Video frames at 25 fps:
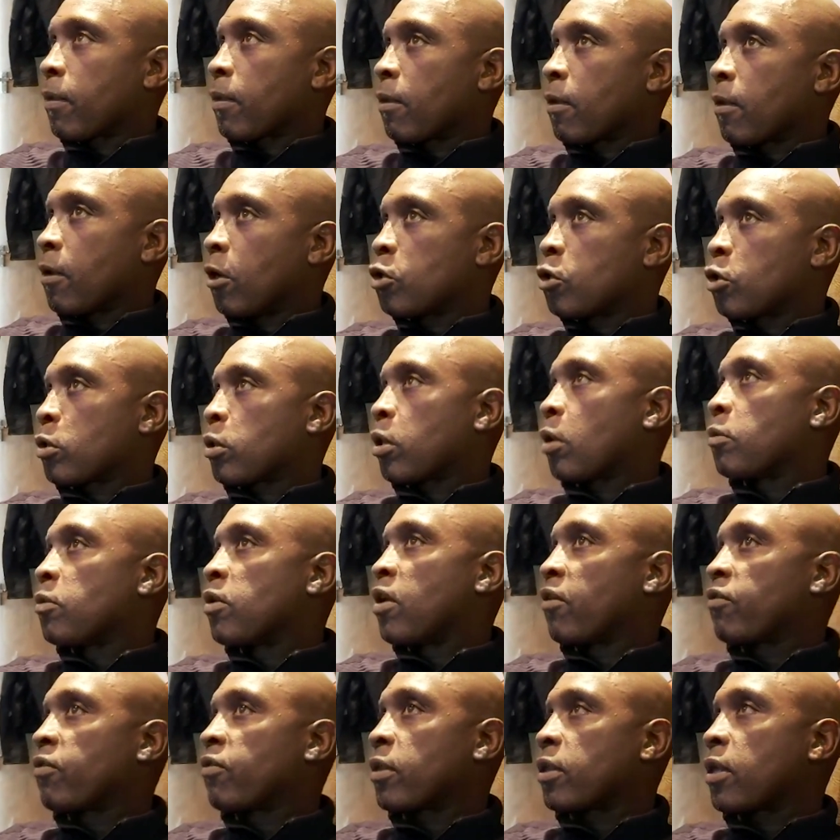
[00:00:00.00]
I just hope you
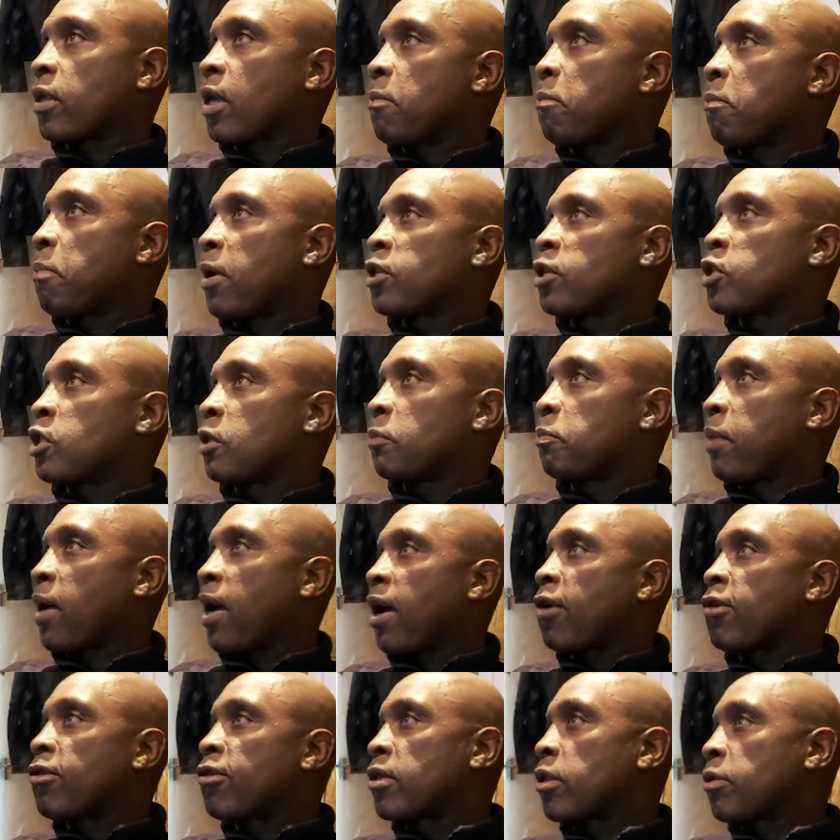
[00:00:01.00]
have the same punching
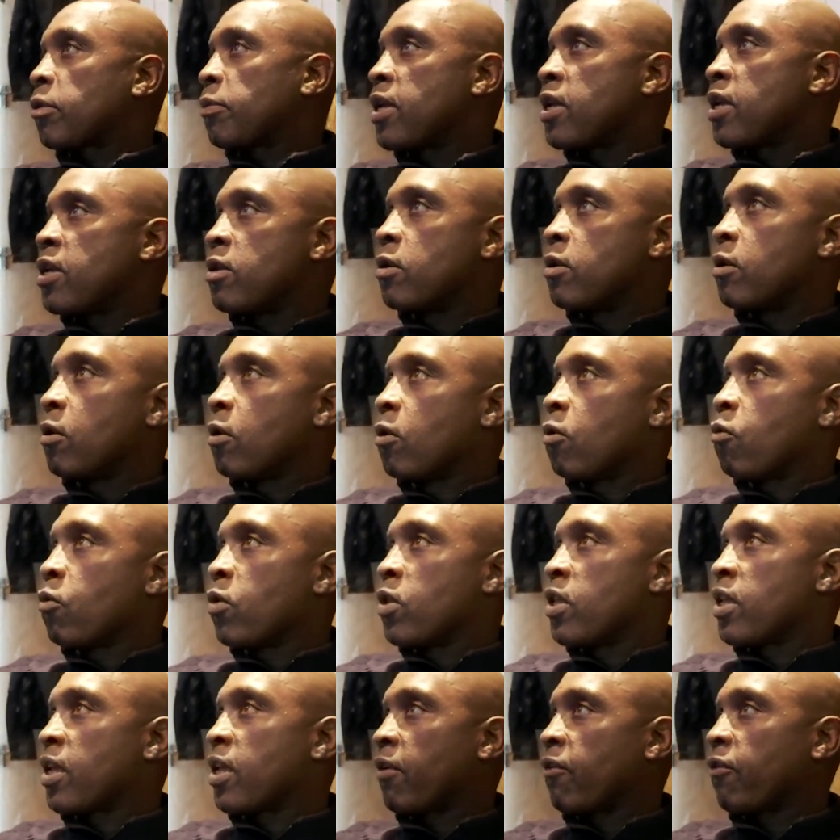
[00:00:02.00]
power as me when you
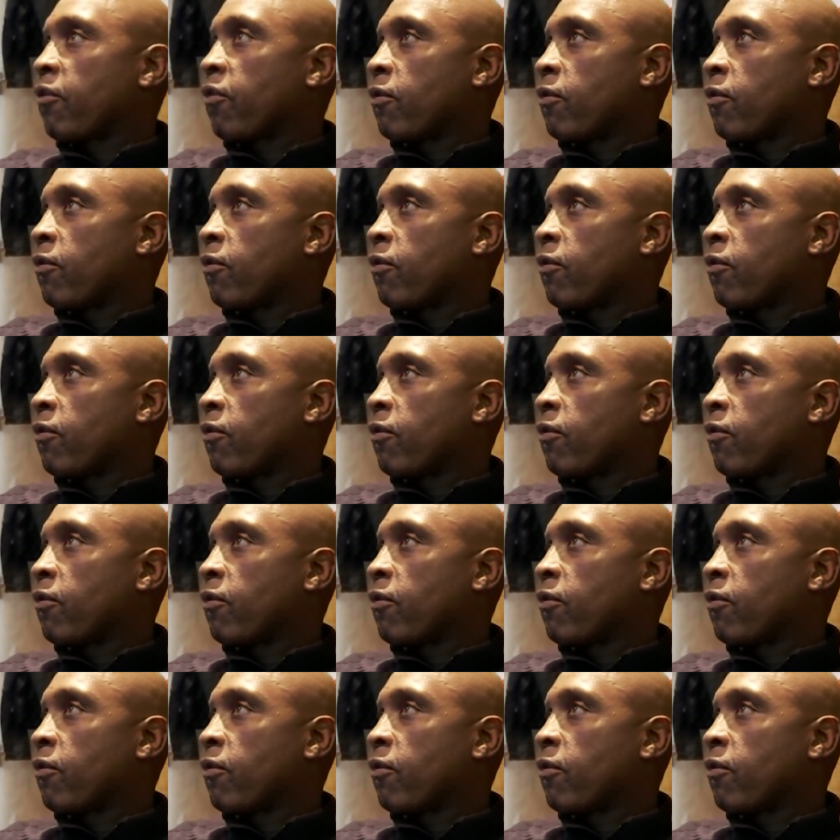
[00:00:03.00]
get.